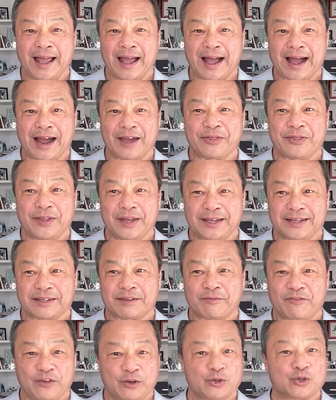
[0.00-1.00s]
I think
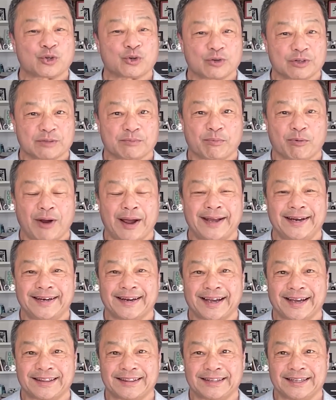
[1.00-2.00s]
the future is
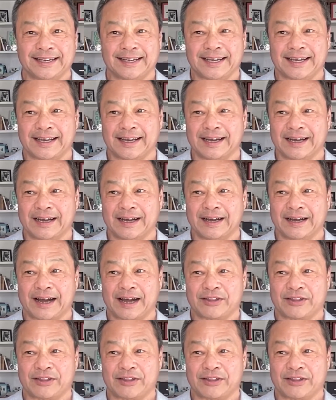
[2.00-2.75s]
bright. I think uh,